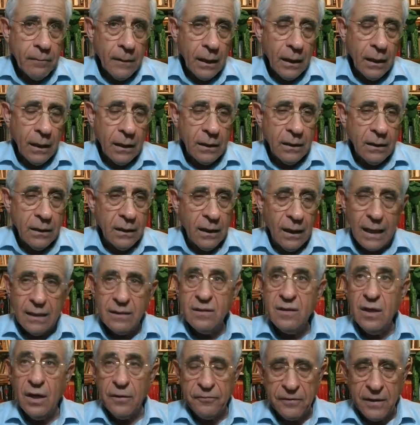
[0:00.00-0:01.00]
And Iran
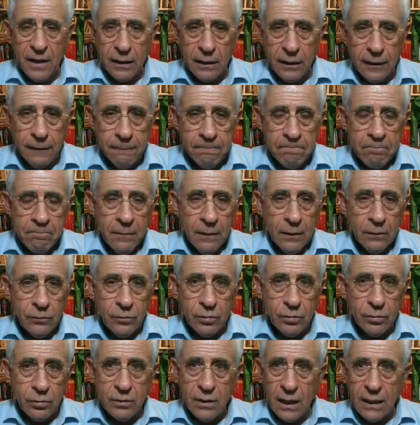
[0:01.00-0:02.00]
definitely
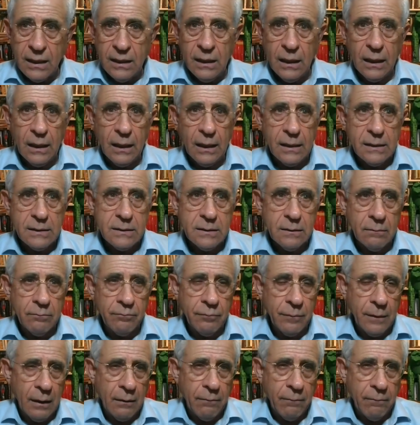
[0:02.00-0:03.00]
today has
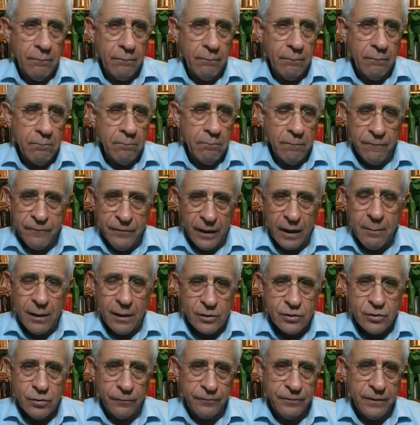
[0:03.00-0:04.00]
very
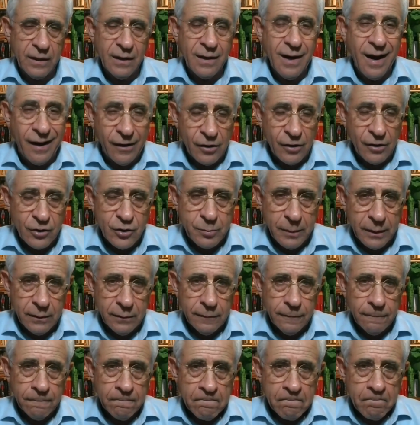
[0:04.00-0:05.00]
much of encouragement
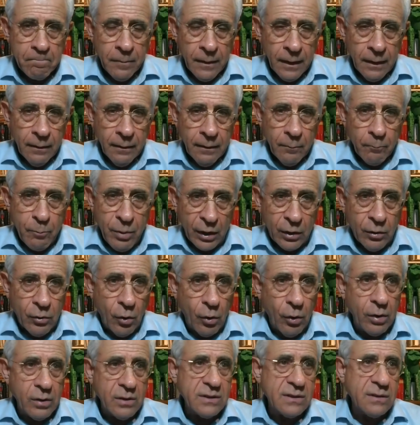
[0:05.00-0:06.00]

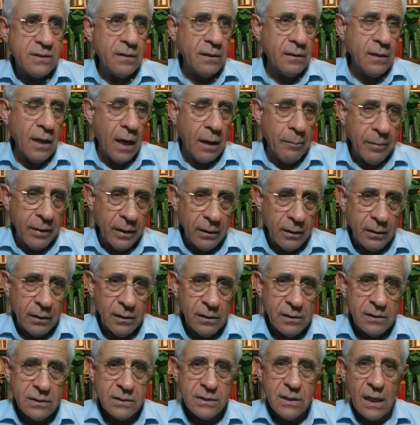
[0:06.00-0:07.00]
because the
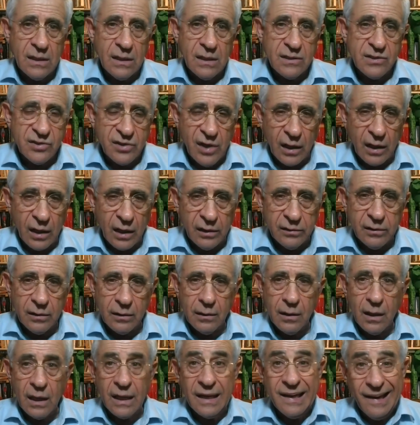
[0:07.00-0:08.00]
Americans are starting
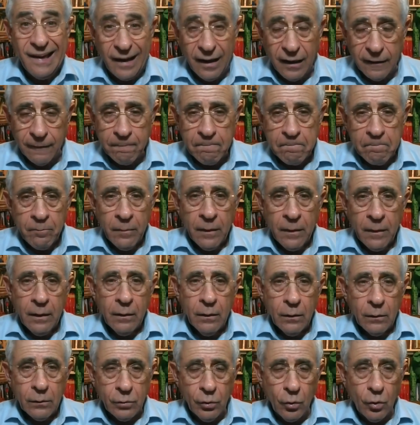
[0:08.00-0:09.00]
again
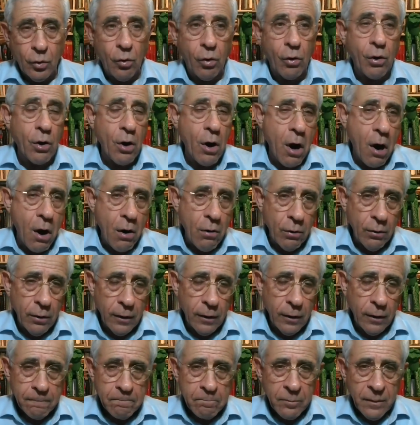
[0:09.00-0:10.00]
to crawl
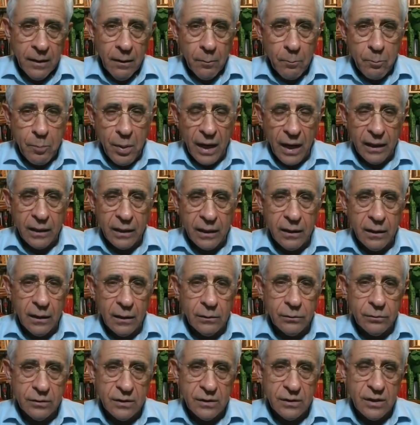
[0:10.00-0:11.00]
back
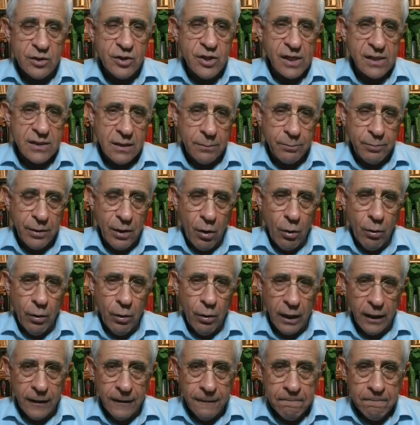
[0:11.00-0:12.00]
into the
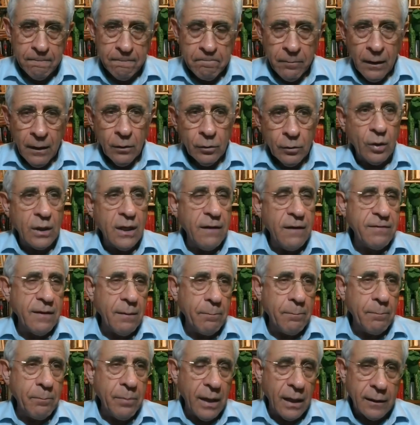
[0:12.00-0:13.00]
JCPOA, to give
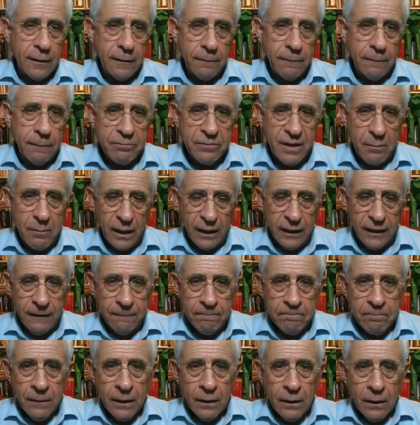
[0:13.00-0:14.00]
them back the money,
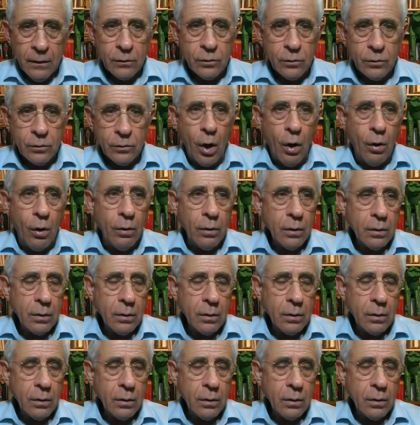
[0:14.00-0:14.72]
to